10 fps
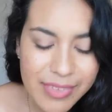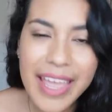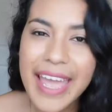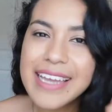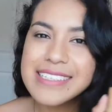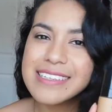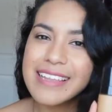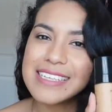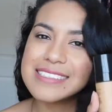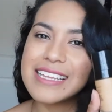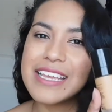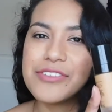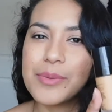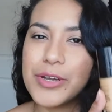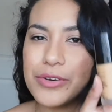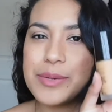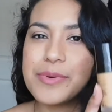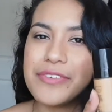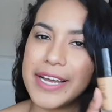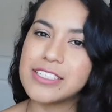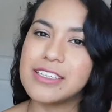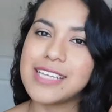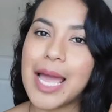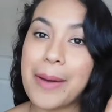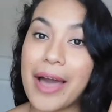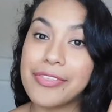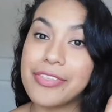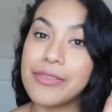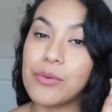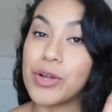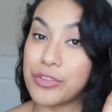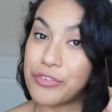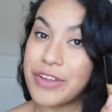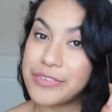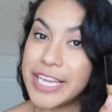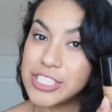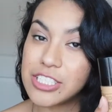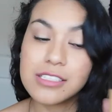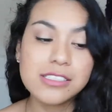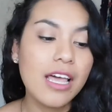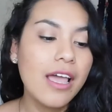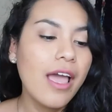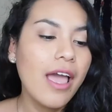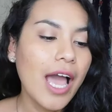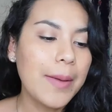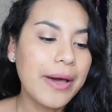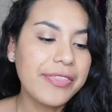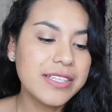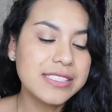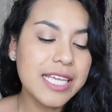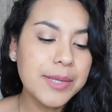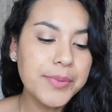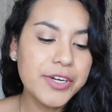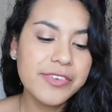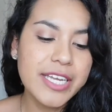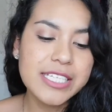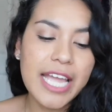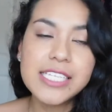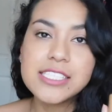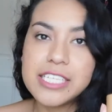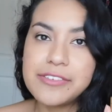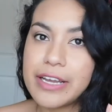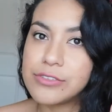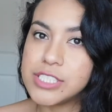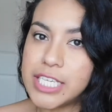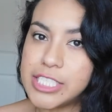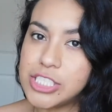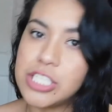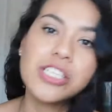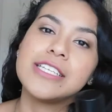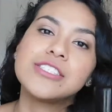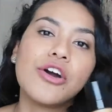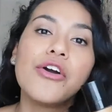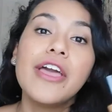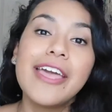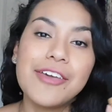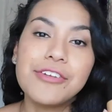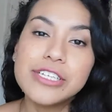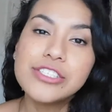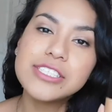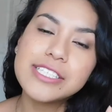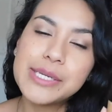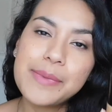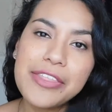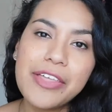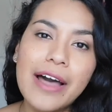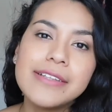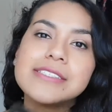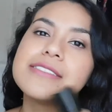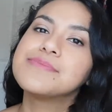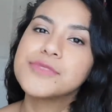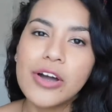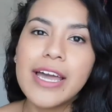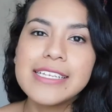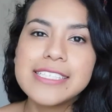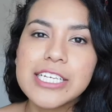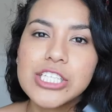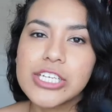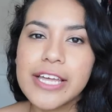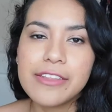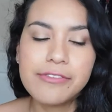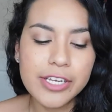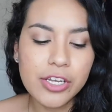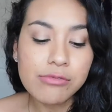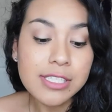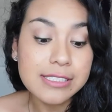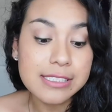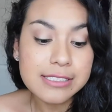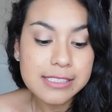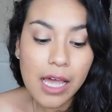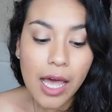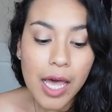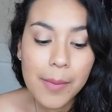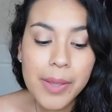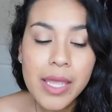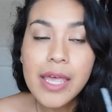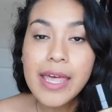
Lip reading: And lastly, from Kokie Professionals, I bought one of their foundations. I bought the Skin Perfect HD foundation, and so if you're interested in my thoughts, go ahead and take a look at the video once it's up.